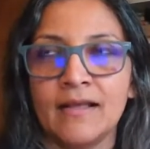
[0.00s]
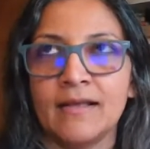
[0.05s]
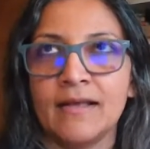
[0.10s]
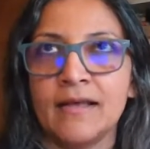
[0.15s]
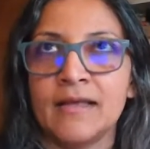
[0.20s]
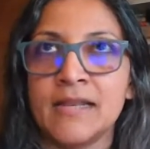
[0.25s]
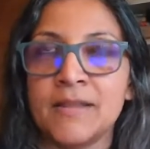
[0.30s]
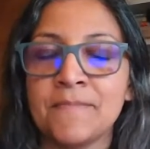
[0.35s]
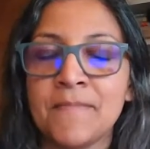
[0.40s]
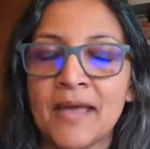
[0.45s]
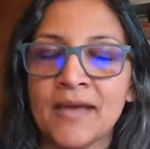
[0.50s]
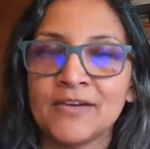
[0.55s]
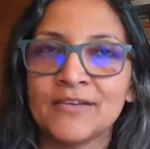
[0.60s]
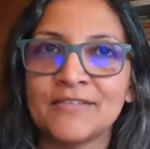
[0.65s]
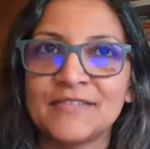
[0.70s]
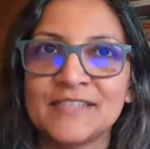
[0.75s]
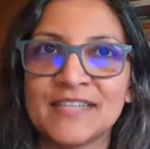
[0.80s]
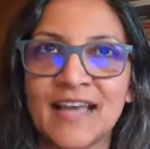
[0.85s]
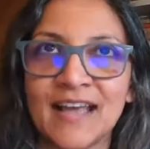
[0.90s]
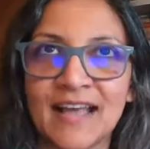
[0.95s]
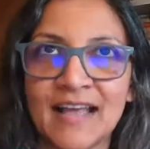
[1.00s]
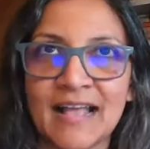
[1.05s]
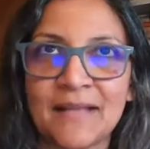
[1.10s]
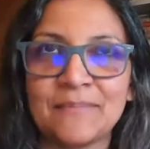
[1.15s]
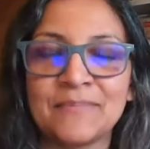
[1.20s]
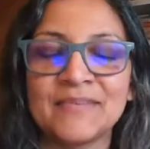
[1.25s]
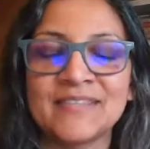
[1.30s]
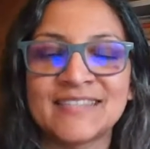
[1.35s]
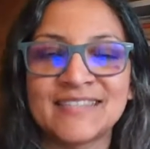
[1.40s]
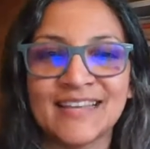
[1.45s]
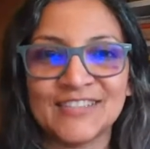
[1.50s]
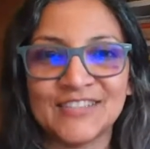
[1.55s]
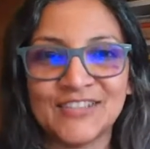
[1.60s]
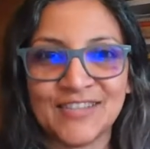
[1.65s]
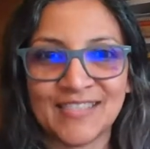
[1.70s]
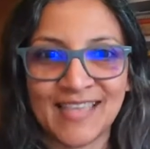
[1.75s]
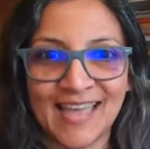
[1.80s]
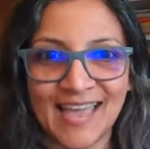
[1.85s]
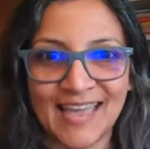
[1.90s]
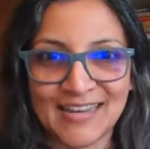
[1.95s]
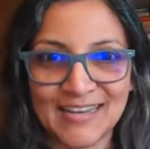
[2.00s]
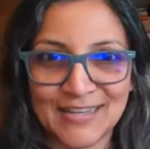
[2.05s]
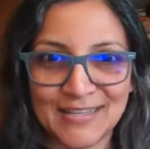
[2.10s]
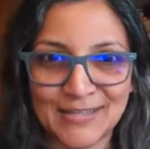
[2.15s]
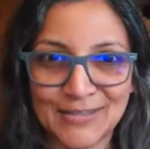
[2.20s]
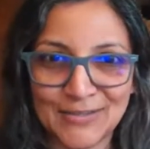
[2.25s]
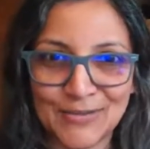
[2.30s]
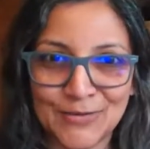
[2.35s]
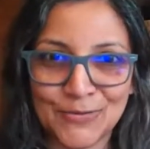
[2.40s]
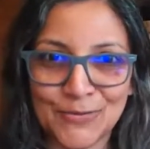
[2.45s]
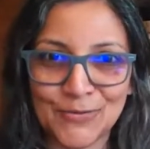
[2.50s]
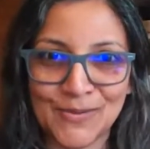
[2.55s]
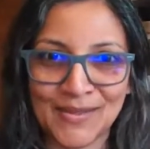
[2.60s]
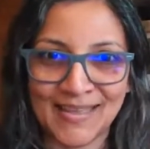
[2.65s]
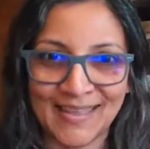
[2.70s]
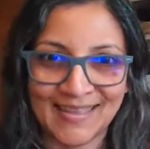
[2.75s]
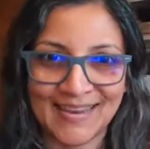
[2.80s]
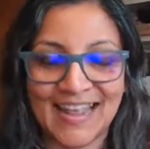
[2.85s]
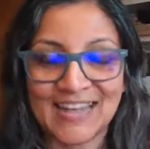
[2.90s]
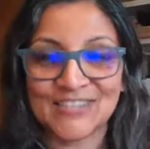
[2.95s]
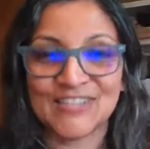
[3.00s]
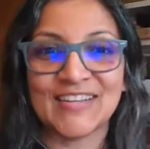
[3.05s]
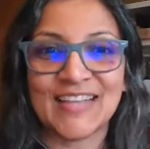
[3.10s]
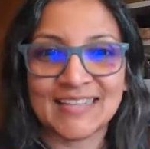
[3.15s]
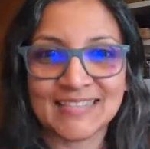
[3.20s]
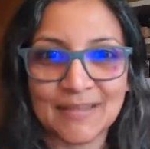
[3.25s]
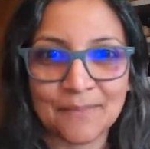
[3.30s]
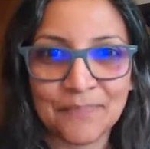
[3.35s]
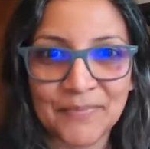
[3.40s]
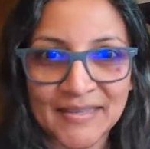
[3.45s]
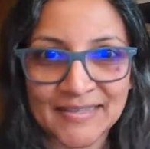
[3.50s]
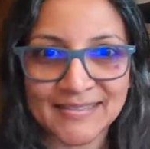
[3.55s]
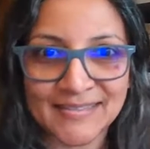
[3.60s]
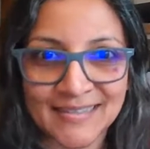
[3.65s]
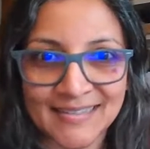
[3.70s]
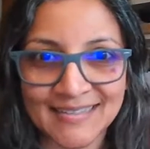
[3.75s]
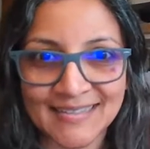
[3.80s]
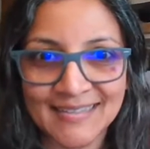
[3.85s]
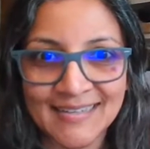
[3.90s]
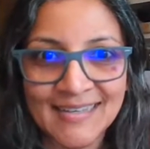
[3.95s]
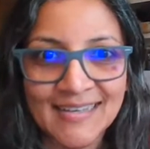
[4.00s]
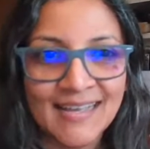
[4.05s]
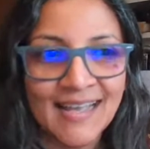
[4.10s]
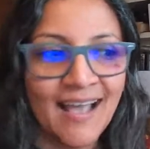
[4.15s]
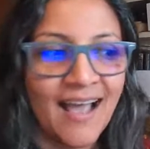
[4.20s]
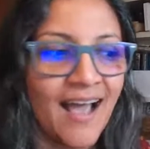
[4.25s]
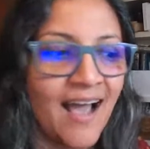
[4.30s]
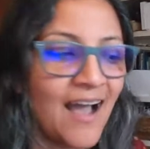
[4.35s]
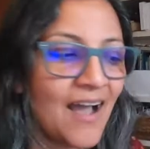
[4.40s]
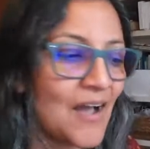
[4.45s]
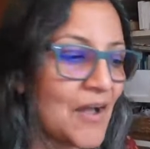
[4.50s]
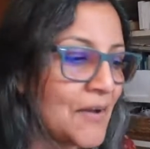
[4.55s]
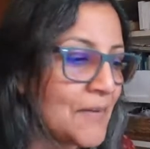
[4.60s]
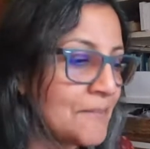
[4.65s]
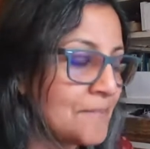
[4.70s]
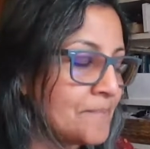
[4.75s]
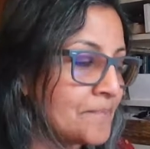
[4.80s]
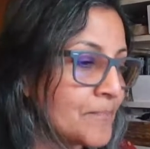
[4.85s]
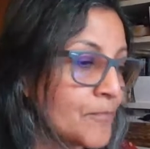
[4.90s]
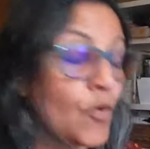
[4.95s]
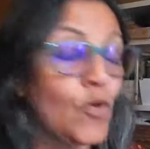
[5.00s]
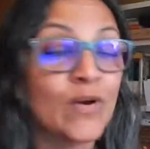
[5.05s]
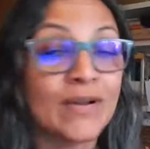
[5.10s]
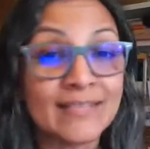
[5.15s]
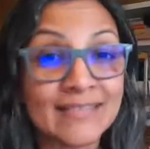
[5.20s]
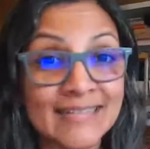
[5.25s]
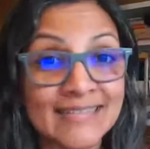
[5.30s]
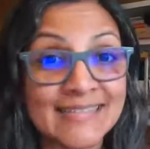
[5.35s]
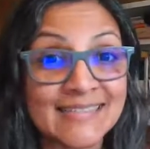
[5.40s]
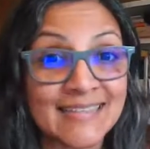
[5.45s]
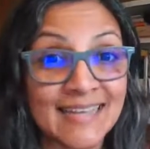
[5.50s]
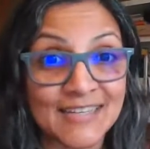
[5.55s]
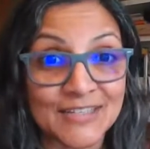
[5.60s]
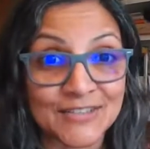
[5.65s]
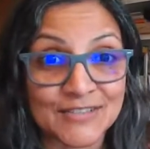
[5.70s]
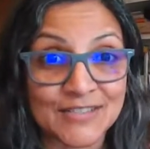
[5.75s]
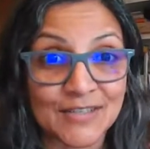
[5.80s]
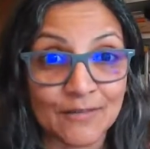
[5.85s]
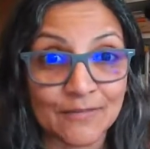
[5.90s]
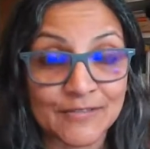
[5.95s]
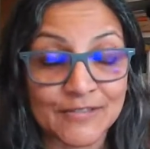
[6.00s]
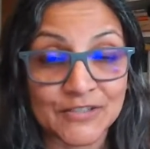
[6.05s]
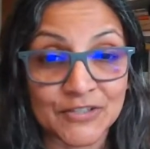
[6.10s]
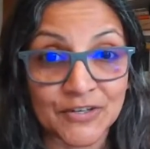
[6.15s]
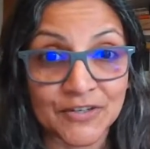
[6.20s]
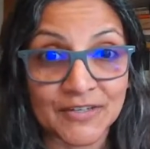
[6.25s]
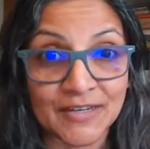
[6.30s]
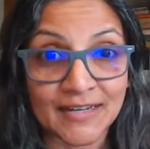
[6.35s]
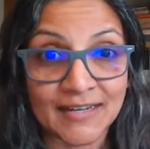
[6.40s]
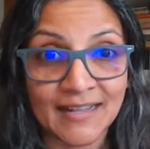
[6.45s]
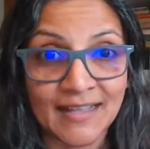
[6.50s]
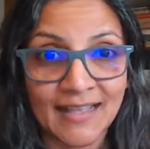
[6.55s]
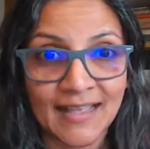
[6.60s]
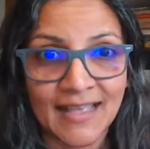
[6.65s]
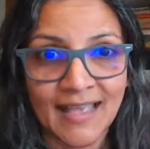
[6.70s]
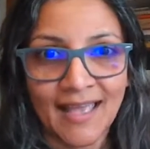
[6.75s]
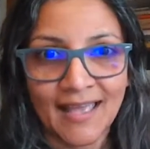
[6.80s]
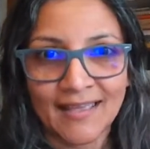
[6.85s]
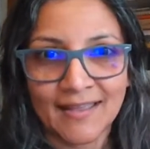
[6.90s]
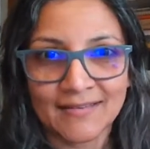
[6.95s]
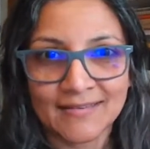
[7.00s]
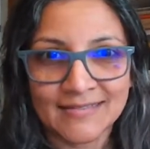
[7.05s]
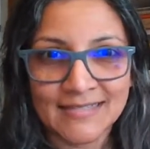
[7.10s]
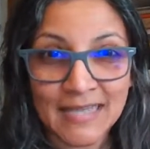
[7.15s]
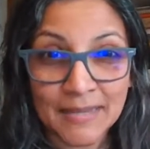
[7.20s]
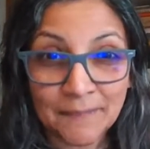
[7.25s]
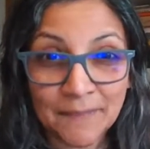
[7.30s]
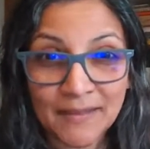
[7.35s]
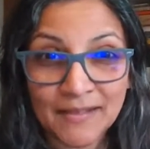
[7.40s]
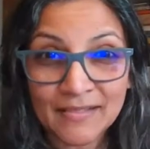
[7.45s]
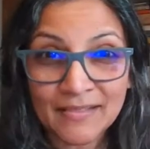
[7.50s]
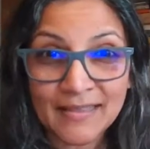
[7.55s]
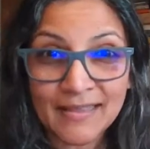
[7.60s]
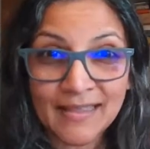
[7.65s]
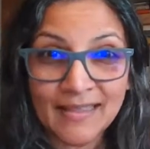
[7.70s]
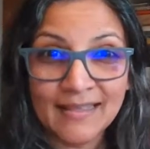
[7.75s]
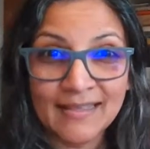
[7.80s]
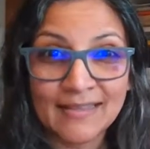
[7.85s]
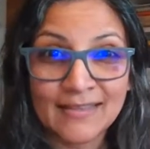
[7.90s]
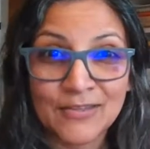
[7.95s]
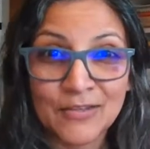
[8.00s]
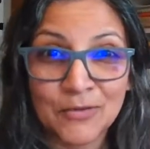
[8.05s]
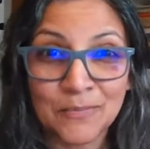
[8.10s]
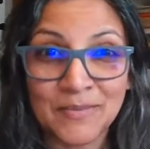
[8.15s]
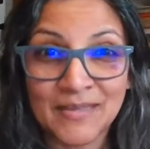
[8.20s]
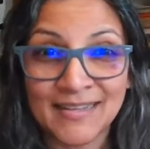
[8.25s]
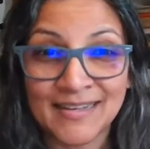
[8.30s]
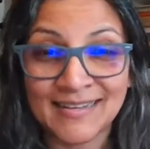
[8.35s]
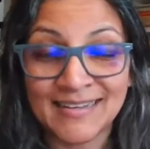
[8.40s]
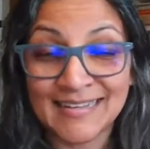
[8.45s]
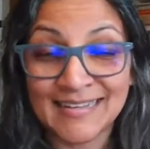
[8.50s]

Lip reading: an amount of time such that you can actually get something done, or at least get yourself started. Typically, human